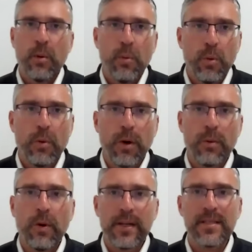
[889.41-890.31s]
what,
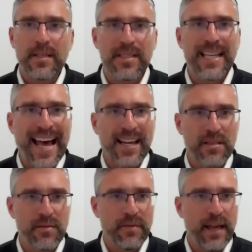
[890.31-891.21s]
what what is the
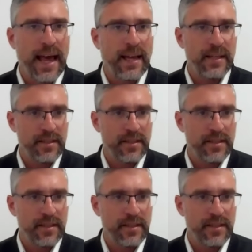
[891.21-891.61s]
status of that?